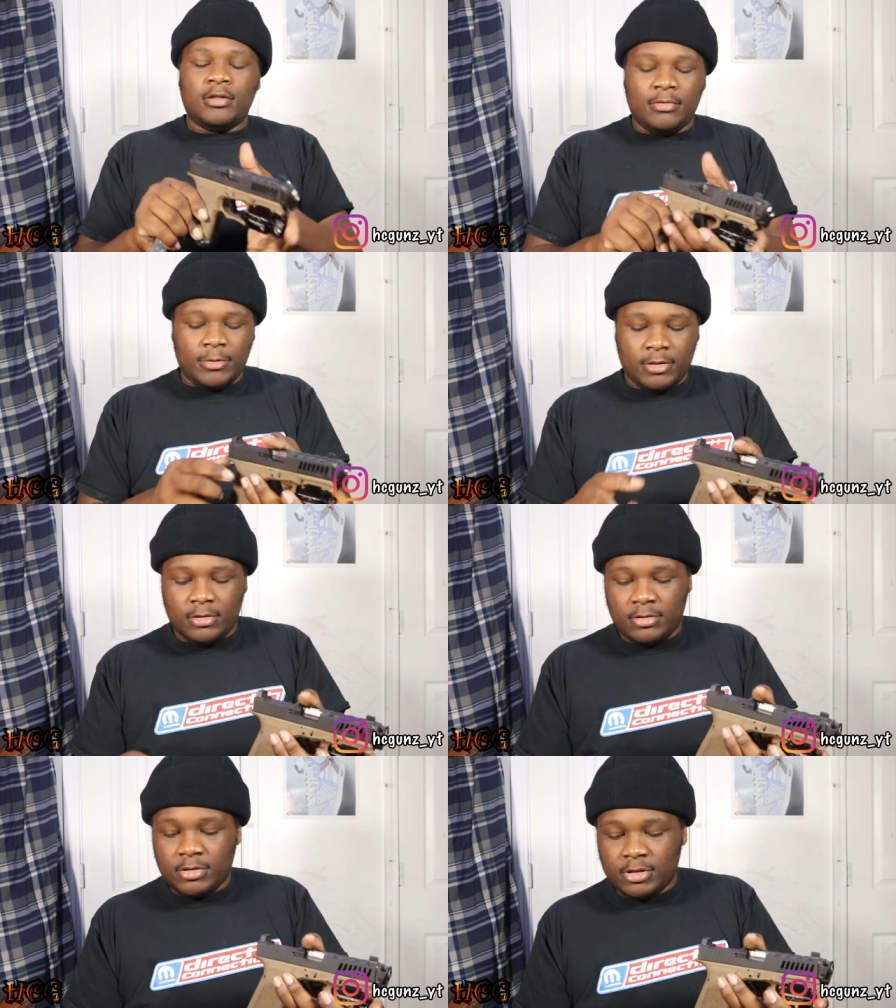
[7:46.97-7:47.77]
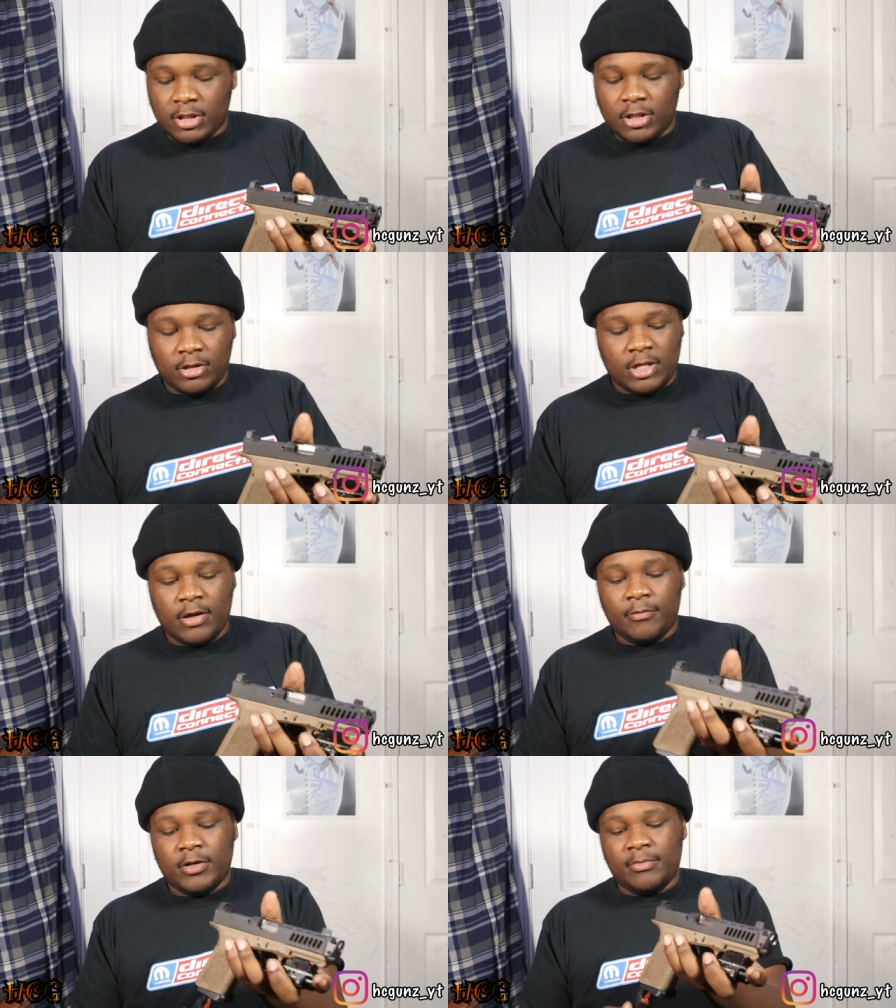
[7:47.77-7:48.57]
Let me show you
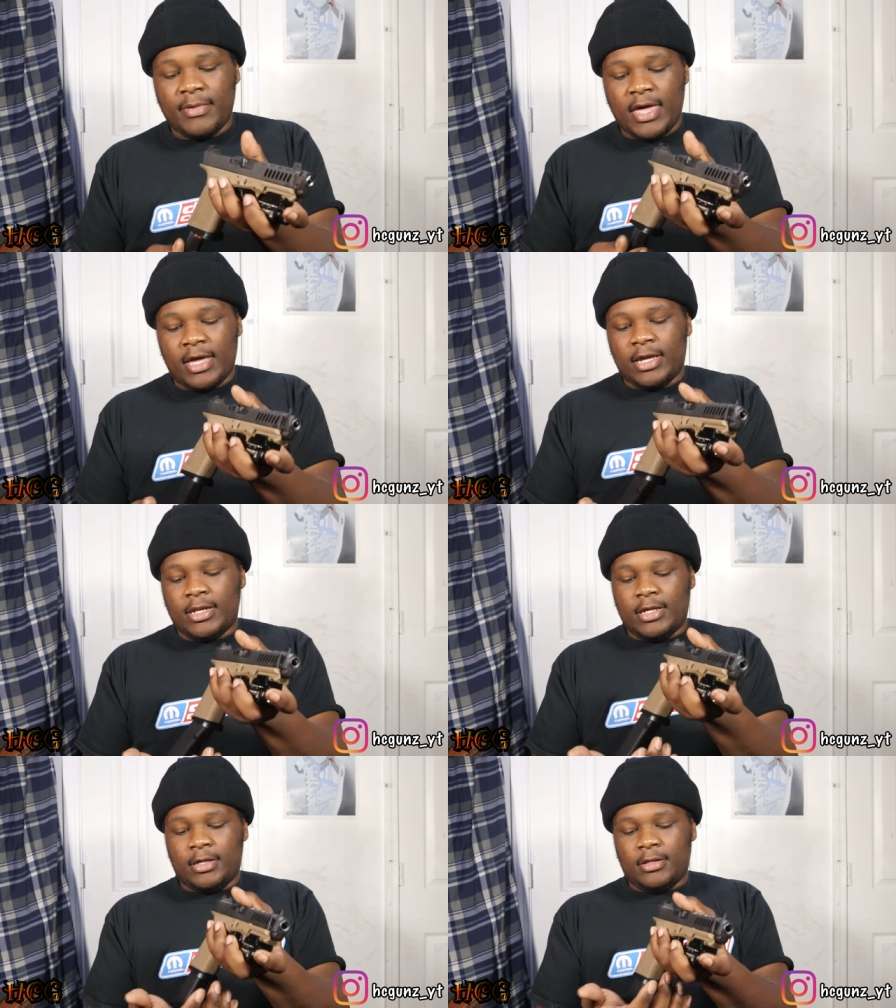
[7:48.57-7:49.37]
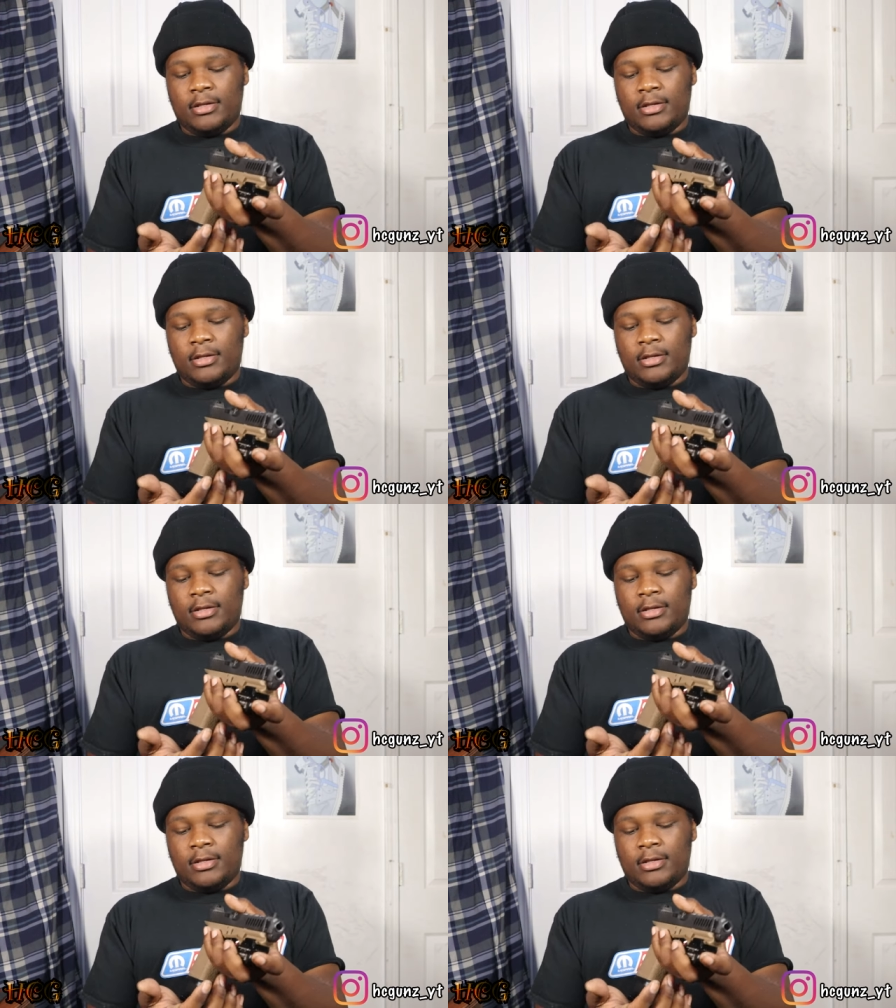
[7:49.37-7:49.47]
that with a mag in it.